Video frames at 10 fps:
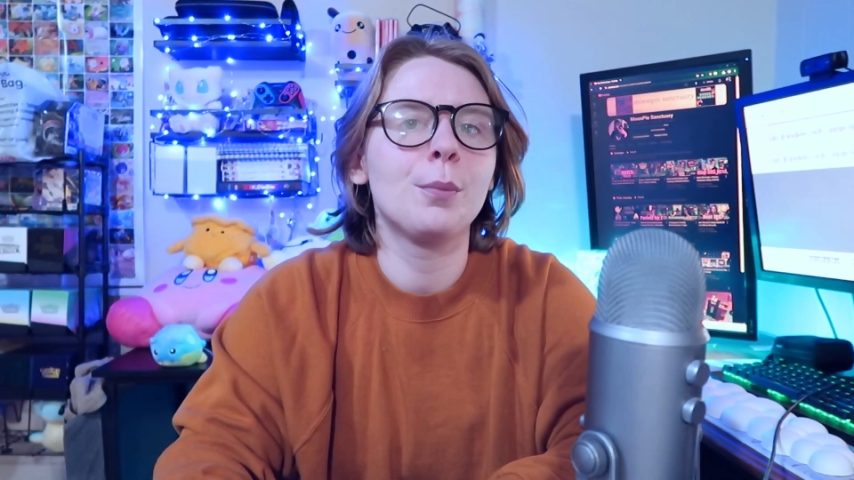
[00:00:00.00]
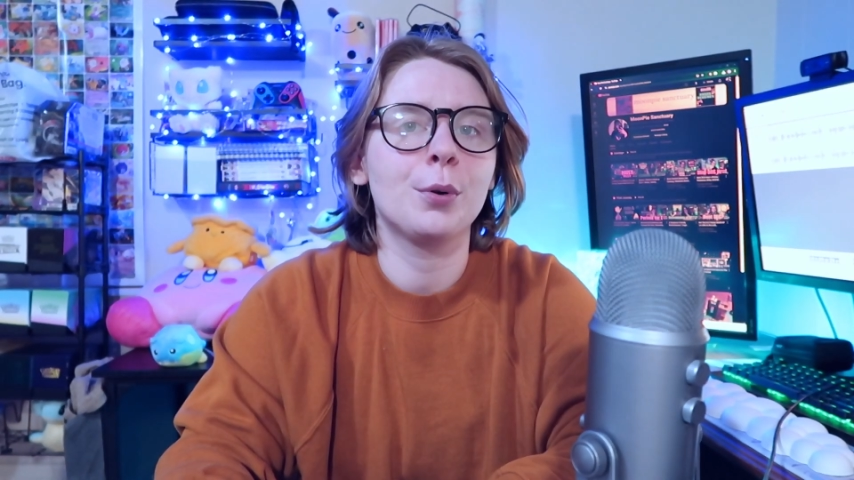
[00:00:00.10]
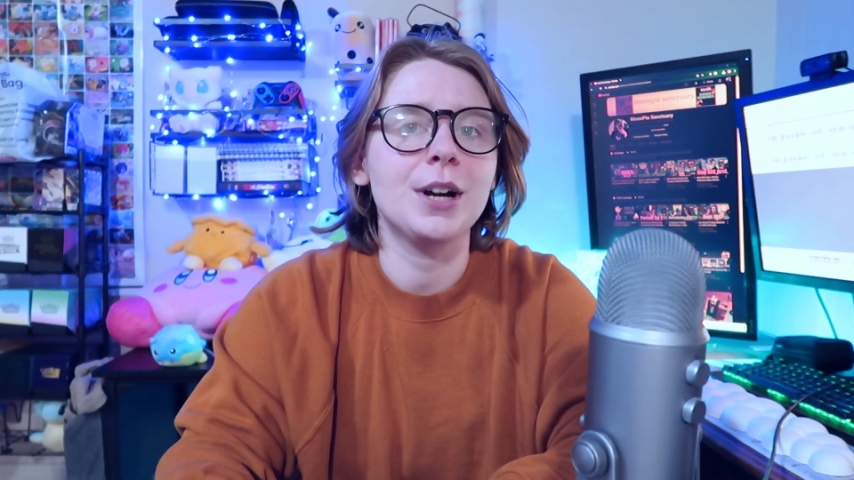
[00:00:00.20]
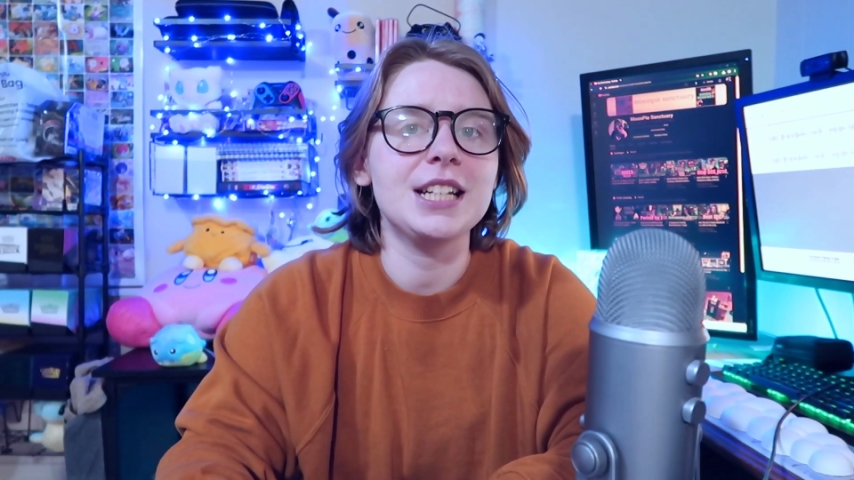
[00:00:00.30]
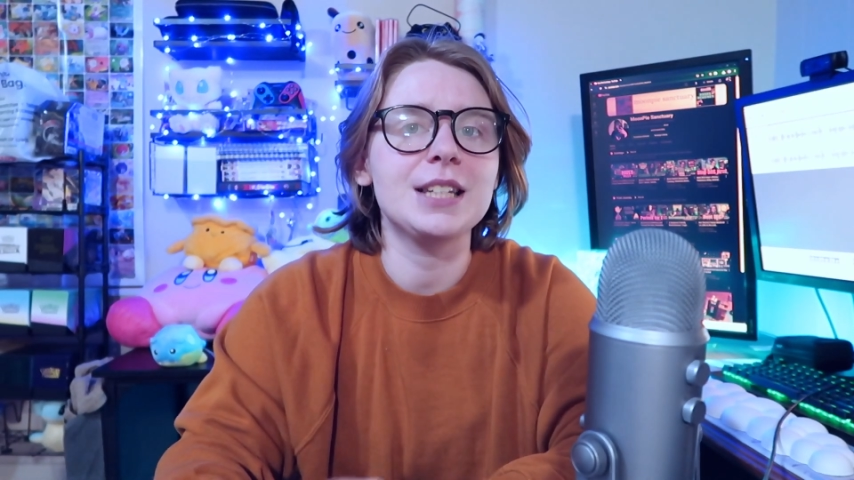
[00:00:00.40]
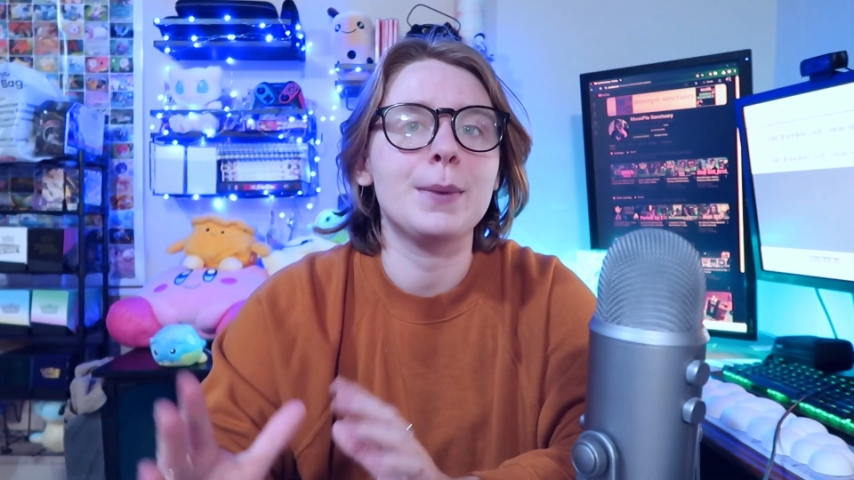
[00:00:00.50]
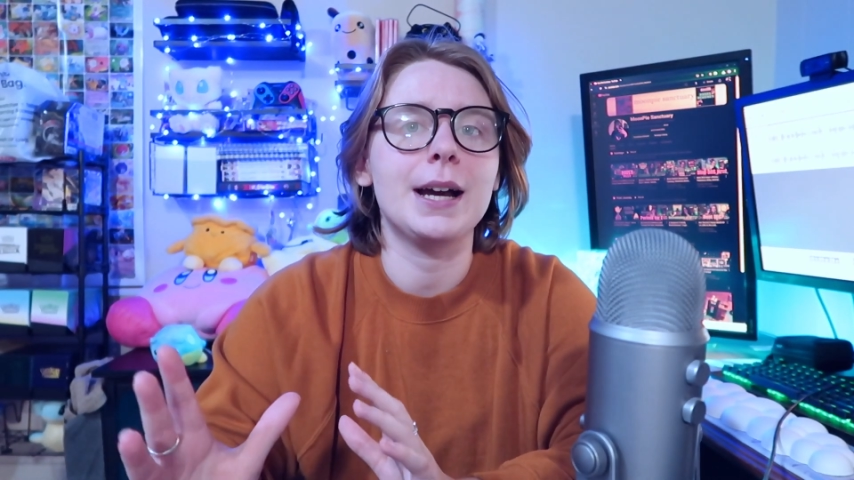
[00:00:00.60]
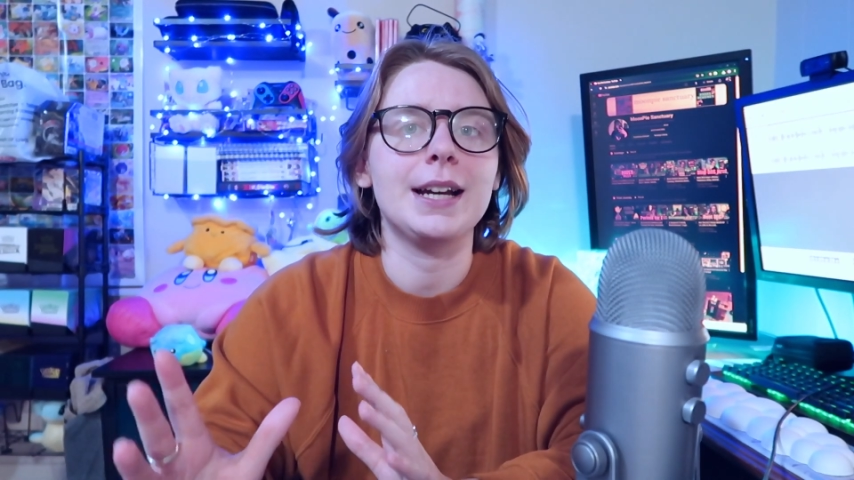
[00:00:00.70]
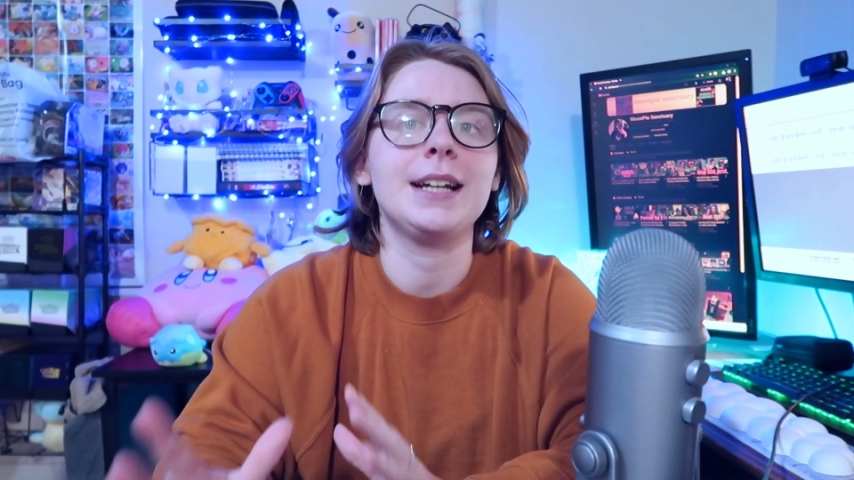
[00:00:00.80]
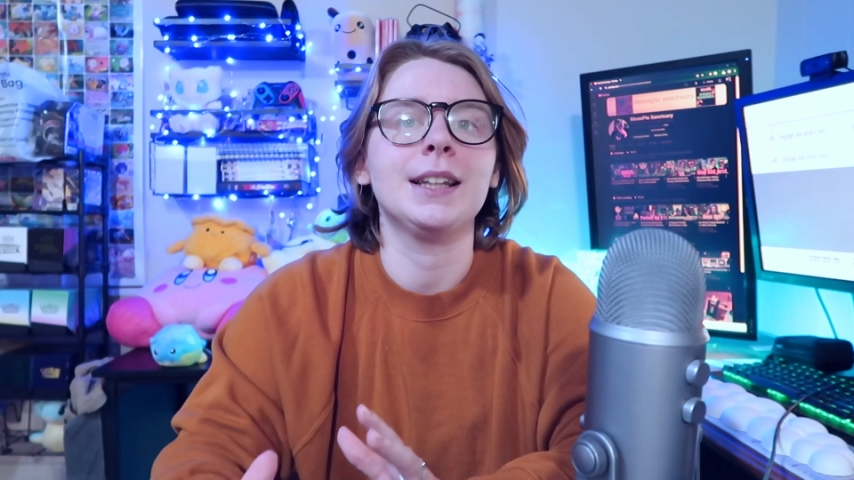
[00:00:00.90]
Praised
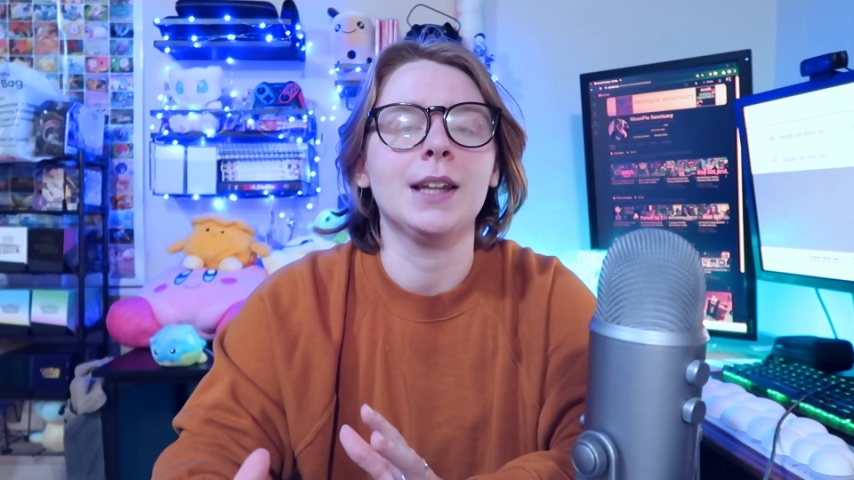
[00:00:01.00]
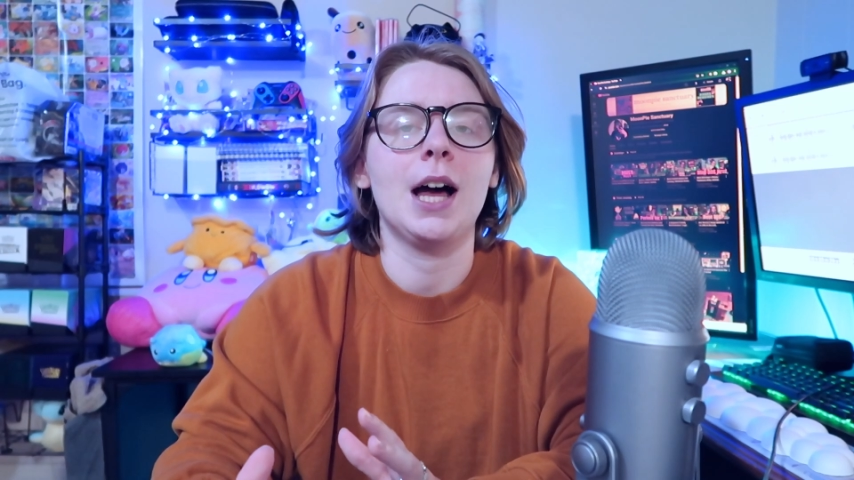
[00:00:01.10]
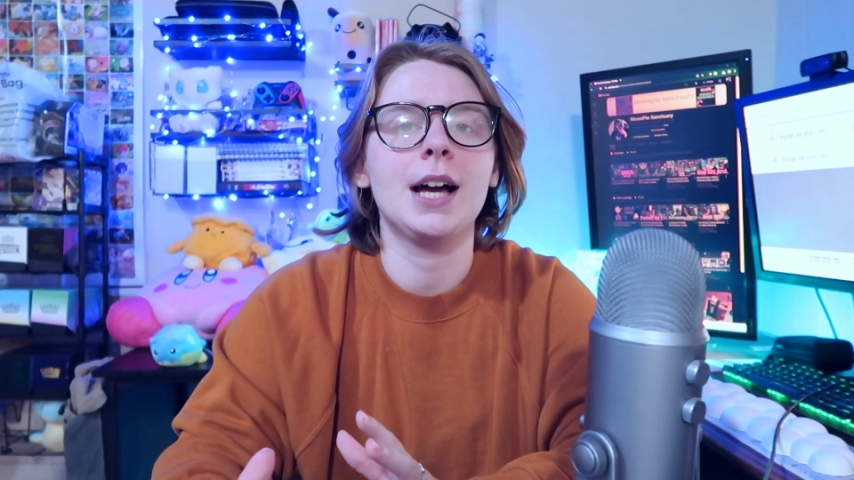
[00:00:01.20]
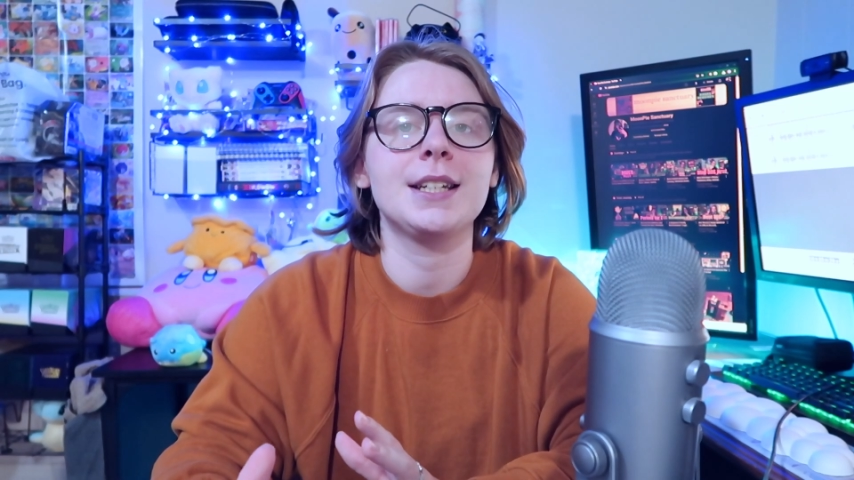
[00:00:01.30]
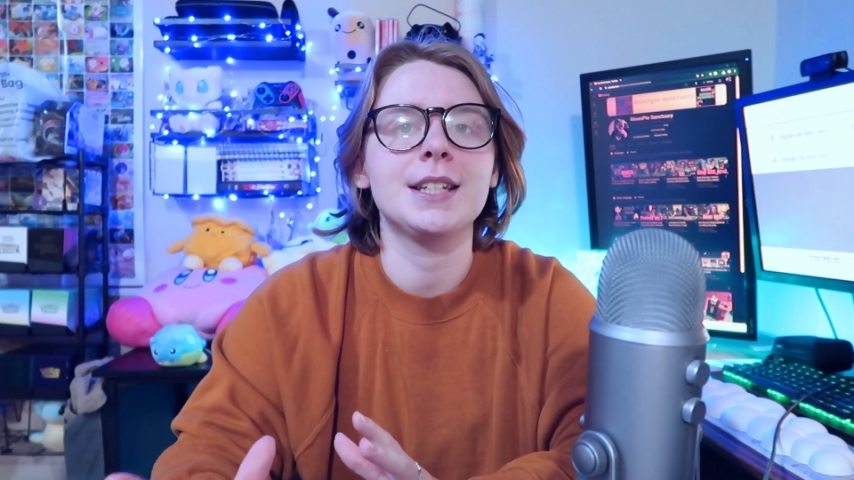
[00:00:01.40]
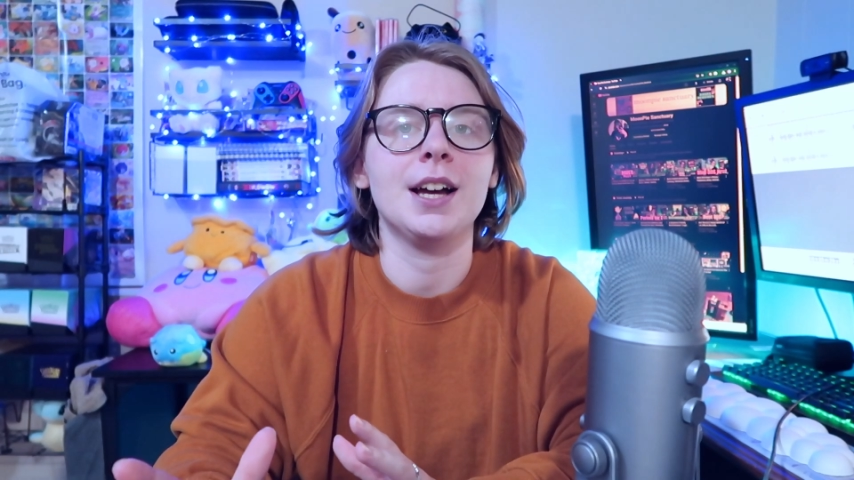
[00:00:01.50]
by a lot